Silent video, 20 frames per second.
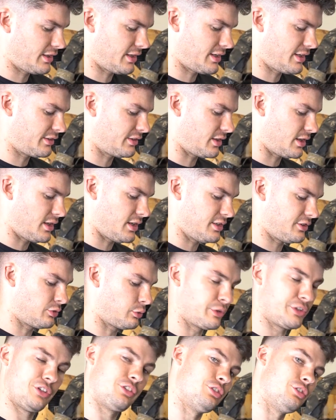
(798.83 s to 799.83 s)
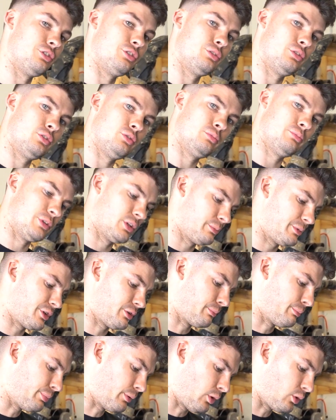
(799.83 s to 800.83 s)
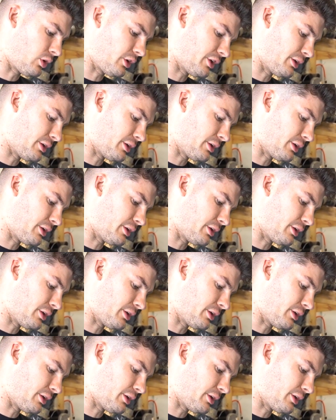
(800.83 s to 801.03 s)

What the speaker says: has a 22mm bolt